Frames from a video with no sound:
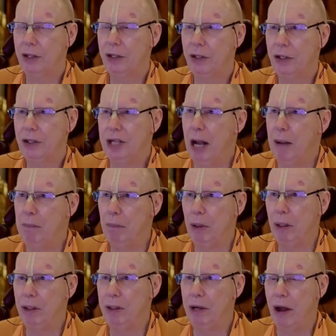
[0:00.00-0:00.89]

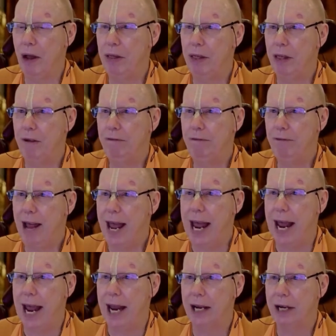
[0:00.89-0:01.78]
stumbled on the
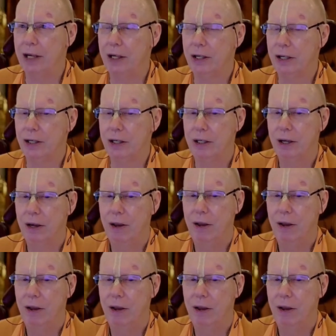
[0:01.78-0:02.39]
fact